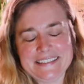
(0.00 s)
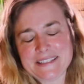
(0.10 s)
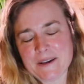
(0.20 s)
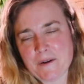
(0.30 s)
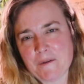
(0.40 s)

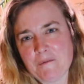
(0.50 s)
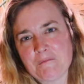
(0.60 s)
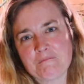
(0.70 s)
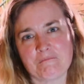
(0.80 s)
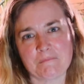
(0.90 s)
So
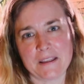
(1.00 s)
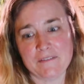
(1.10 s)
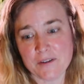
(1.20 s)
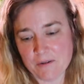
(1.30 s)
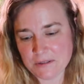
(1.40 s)

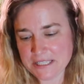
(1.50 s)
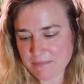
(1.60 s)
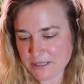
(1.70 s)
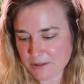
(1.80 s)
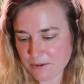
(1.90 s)
if you don't see
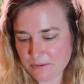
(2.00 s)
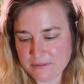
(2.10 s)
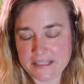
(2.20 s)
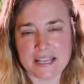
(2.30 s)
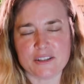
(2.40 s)
me
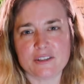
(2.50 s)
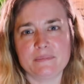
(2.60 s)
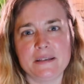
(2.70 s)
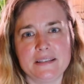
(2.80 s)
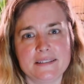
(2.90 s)
soon, that just
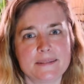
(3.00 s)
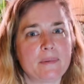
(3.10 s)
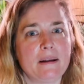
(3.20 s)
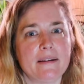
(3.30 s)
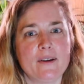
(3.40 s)
means
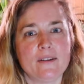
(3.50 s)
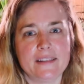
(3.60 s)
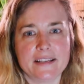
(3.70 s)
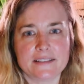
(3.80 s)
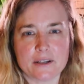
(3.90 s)
probably good
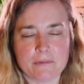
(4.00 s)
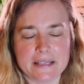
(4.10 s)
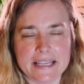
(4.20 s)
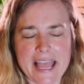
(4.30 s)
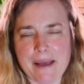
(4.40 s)
things are
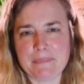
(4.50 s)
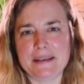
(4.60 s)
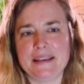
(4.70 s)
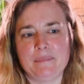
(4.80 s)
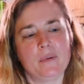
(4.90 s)
really
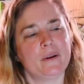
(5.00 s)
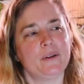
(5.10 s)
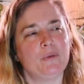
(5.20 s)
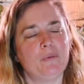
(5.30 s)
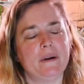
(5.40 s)
happening, but
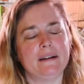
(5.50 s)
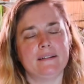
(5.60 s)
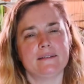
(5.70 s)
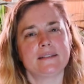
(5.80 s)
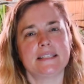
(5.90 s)
you
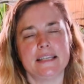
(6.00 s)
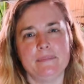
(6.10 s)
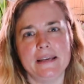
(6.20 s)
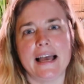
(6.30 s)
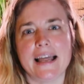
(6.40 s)
will see
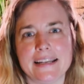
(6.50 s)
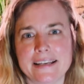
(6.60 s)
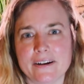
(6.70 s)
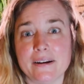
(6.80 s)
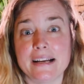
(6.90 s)
me on
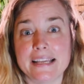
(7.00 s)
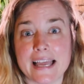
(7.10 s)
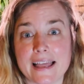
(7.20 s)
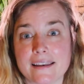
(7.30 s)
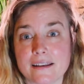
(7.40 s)
here
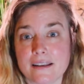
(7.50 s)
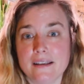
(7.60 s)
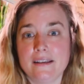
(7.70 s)
again.